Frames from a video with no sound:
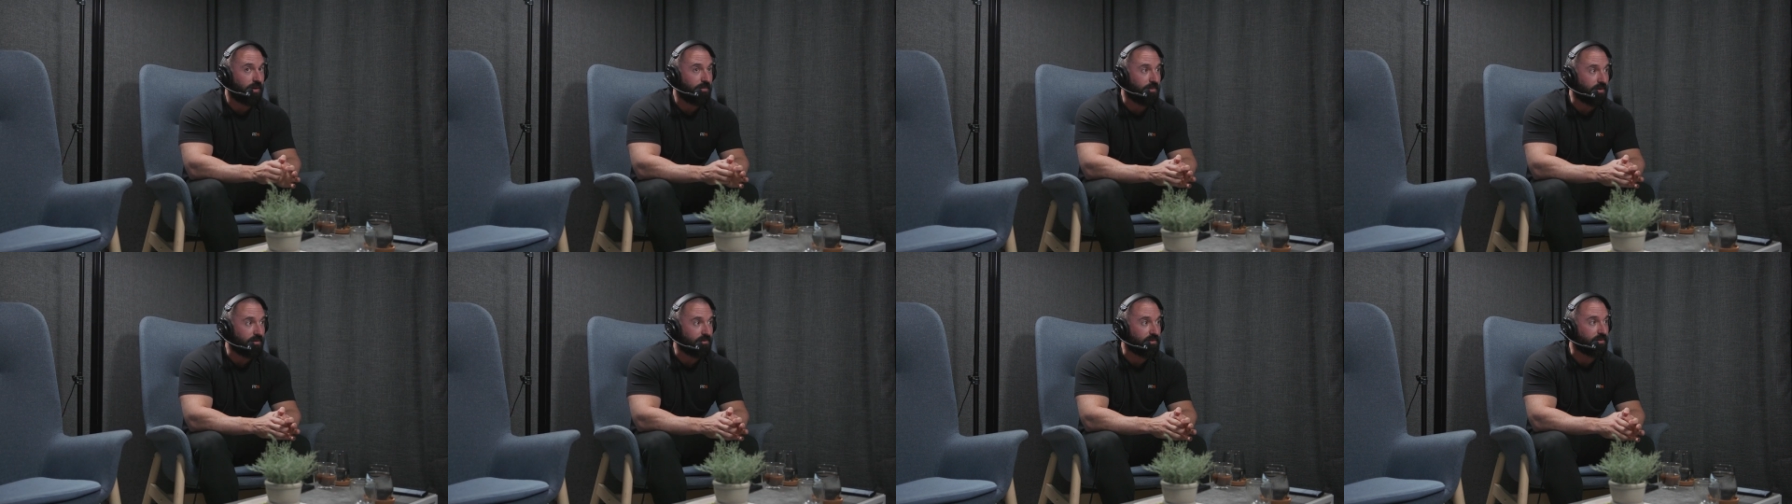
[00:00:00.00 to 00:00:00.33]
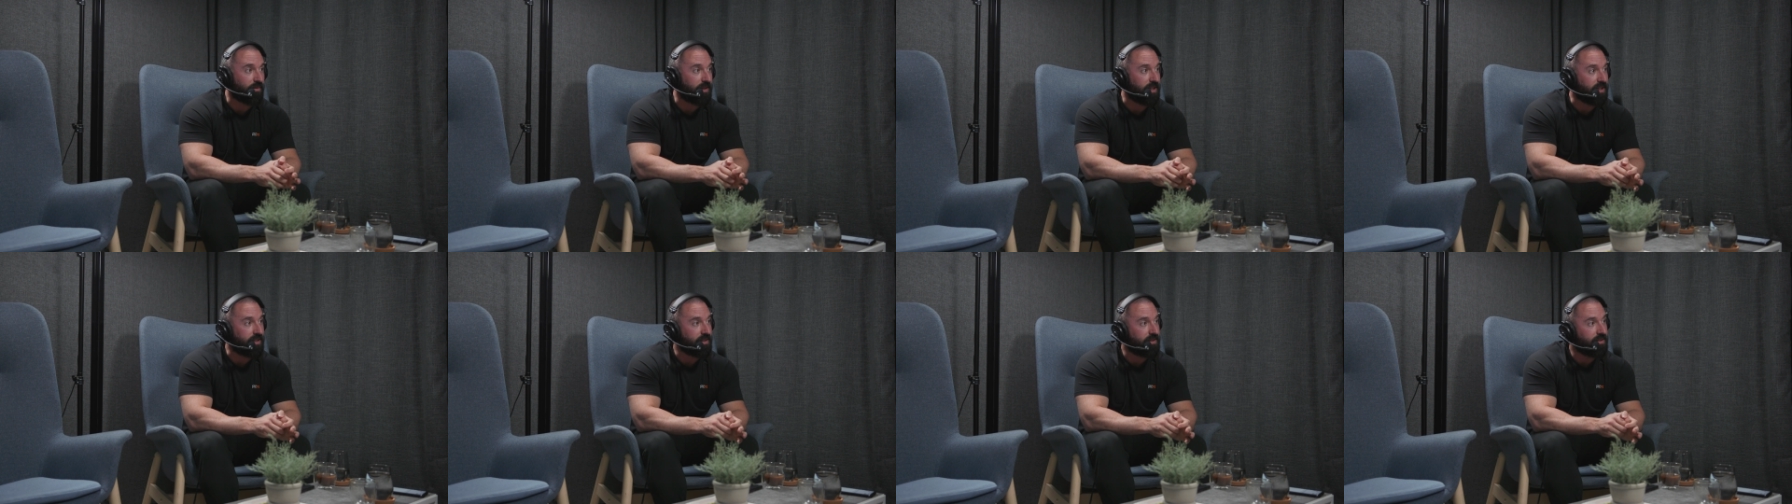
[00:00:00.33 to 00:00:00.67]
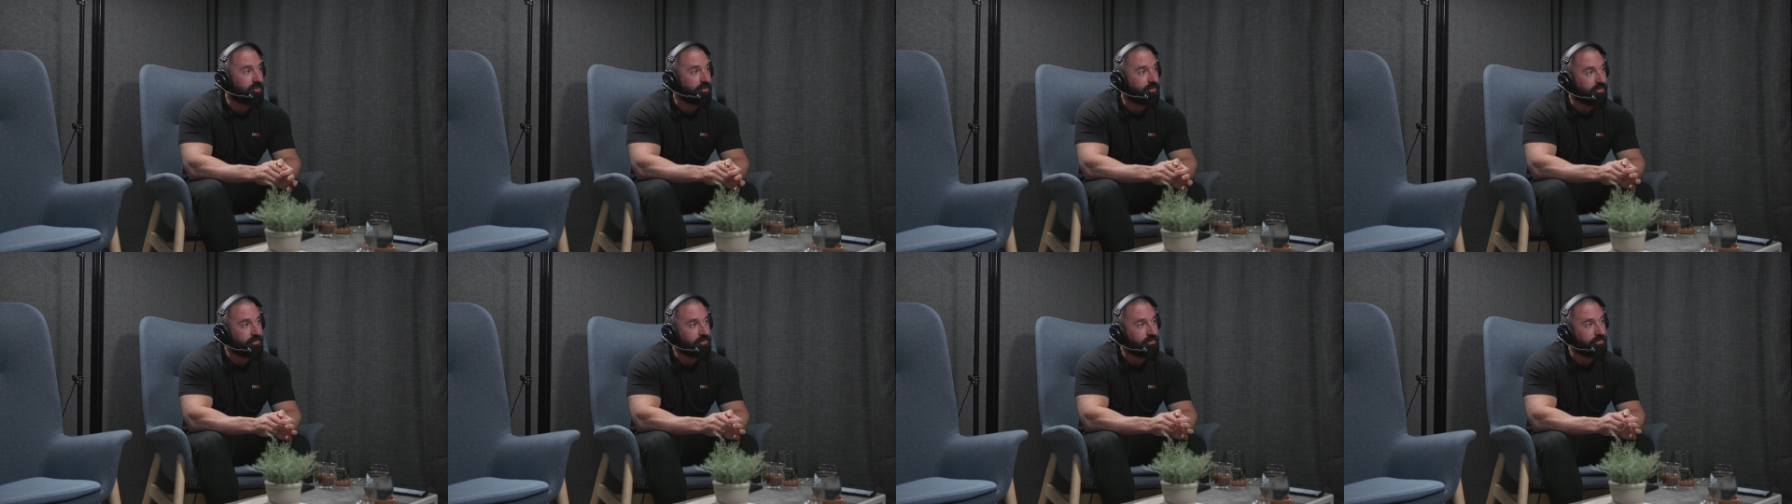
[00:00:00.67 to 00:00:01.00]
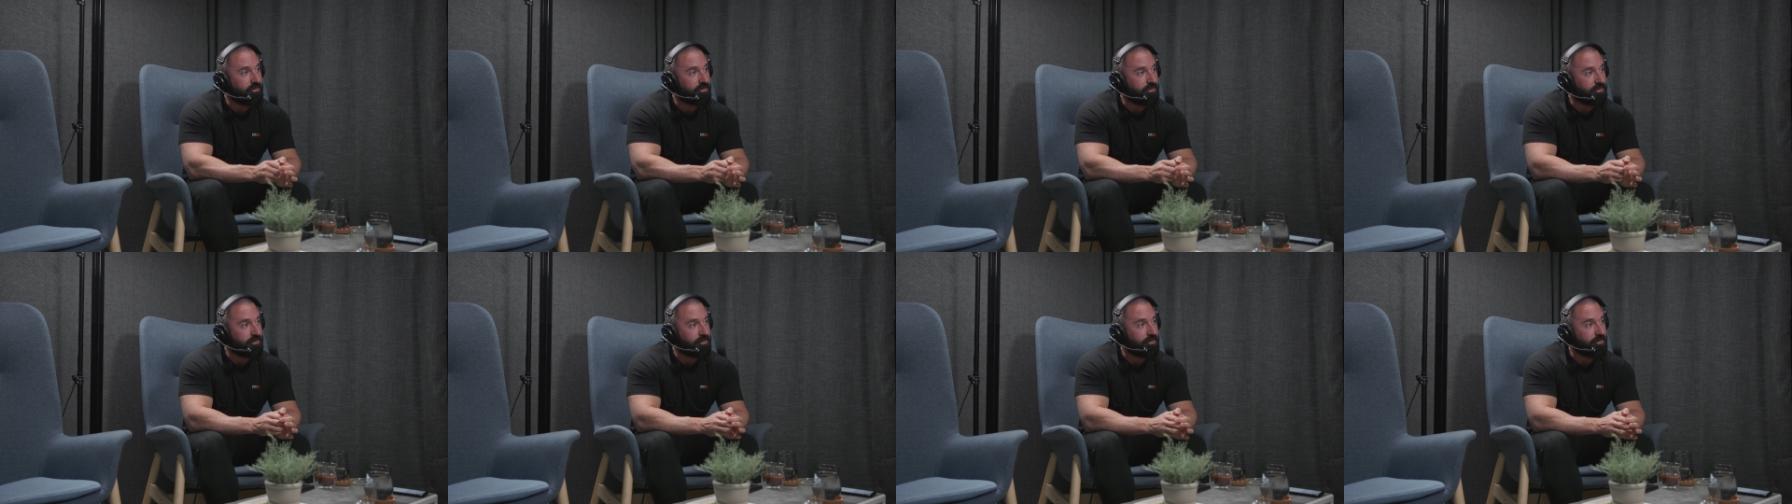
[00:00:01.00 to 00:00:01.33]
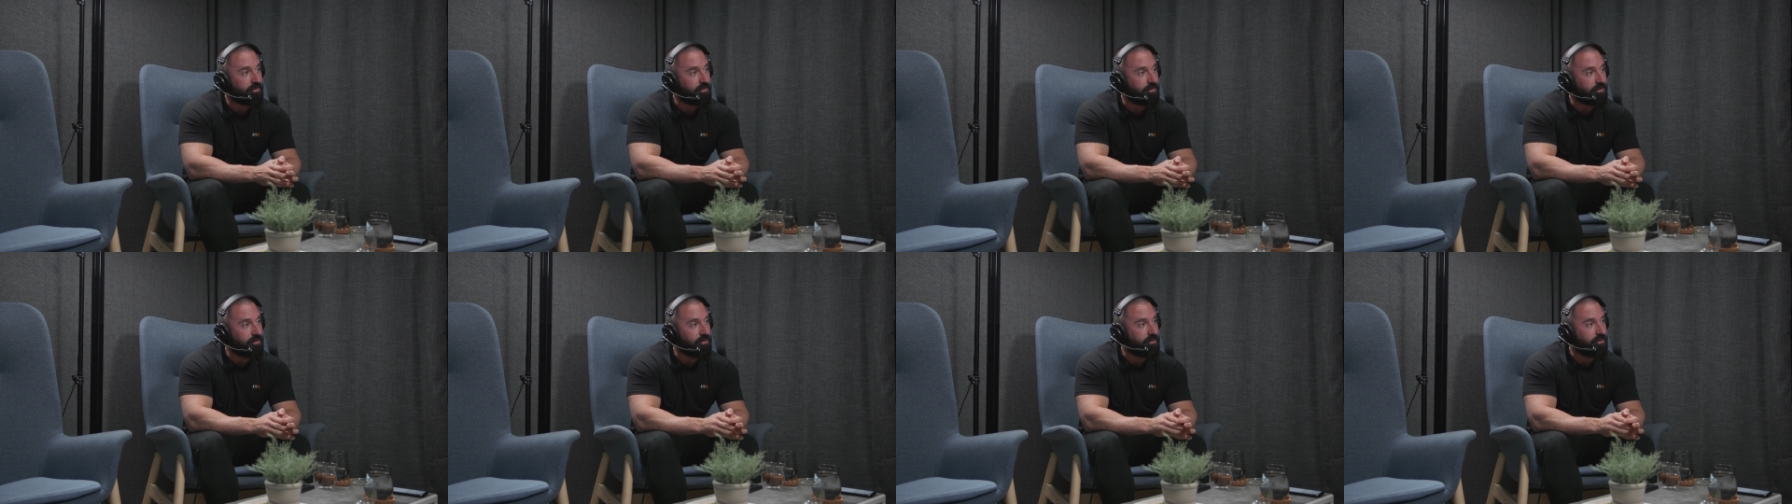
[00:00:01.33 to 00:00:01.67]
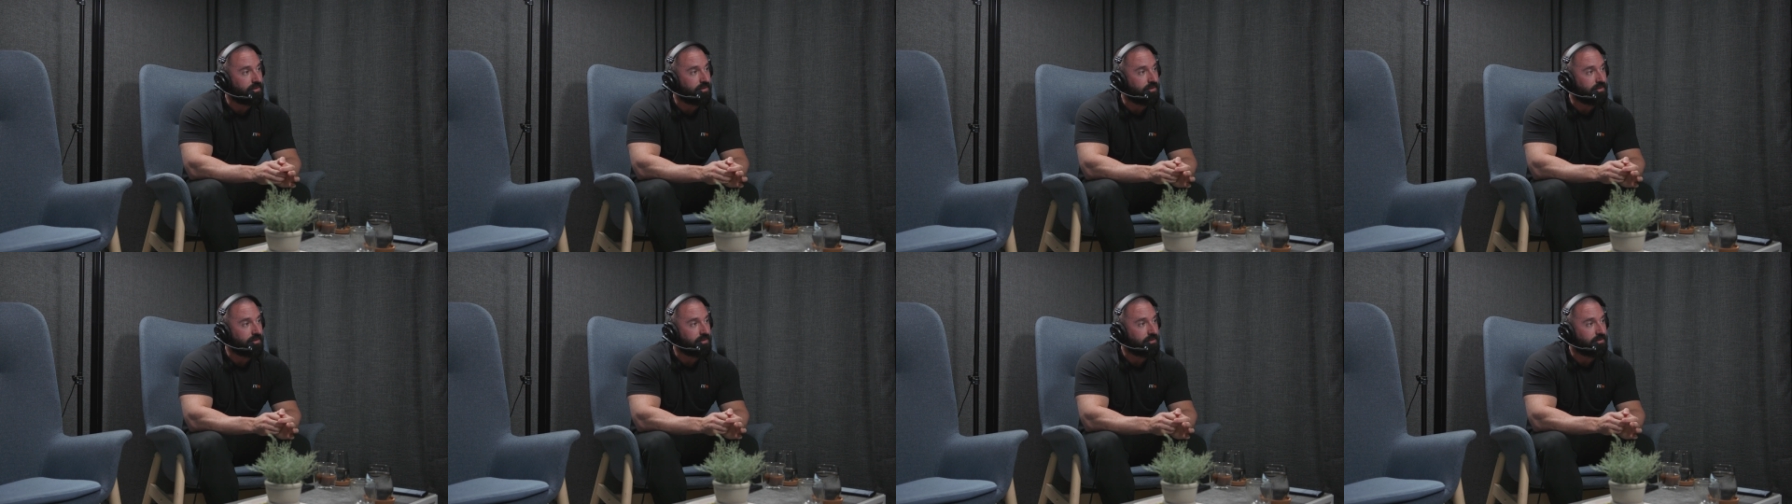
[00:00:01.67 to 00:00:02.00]
up every week.
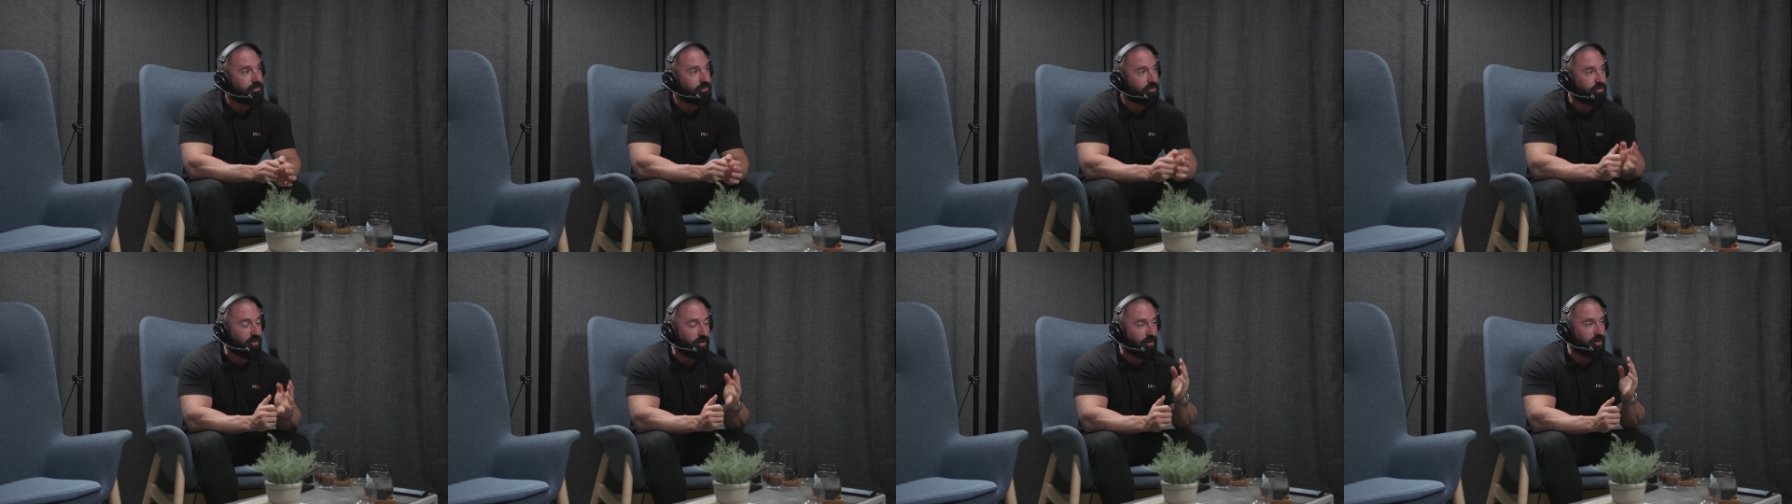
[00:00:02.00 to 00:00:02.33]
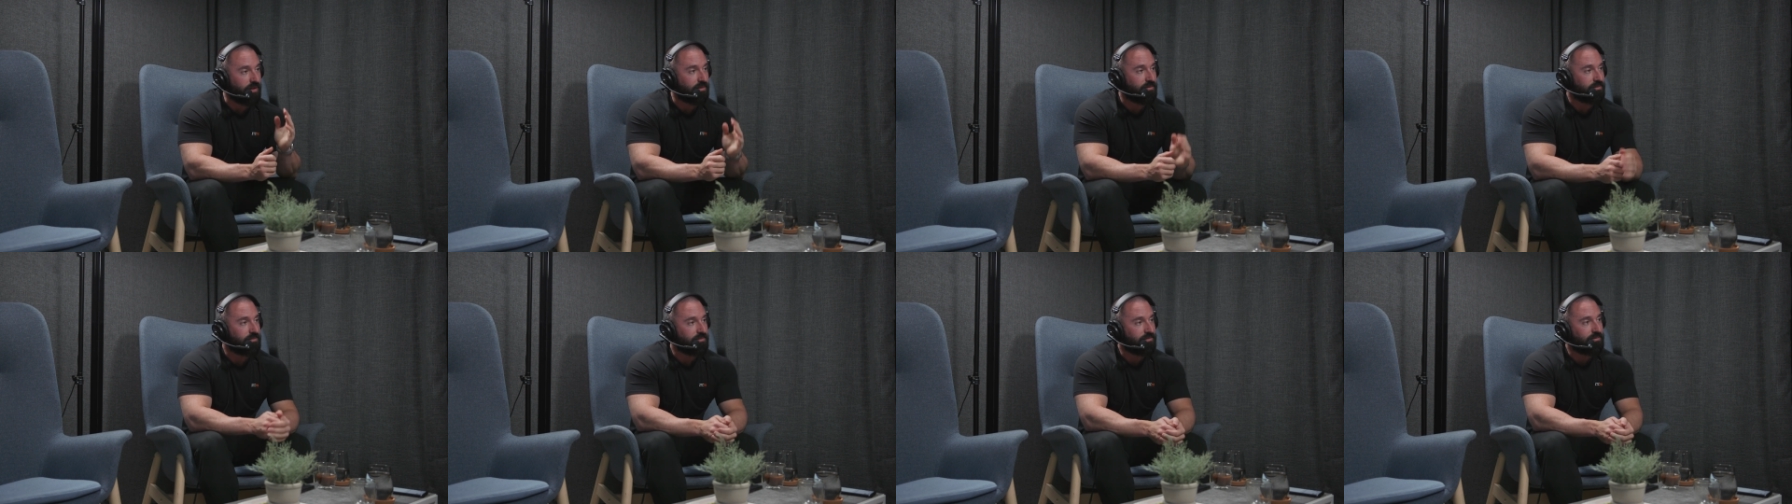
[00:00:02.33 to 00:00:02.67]
So that yeah, Sorry. that